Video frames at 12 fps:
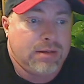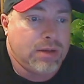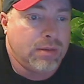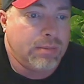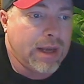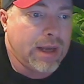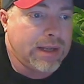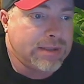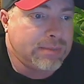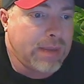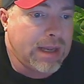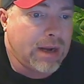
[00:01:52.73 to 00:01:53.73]
Your body
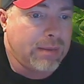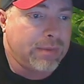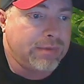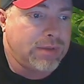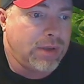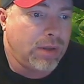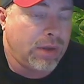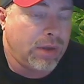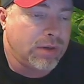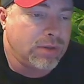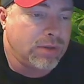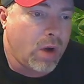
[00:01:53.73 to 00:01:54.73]
is made up of
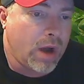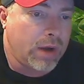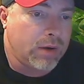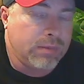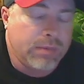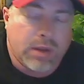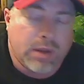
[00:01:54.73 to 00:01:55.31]
2/3 water.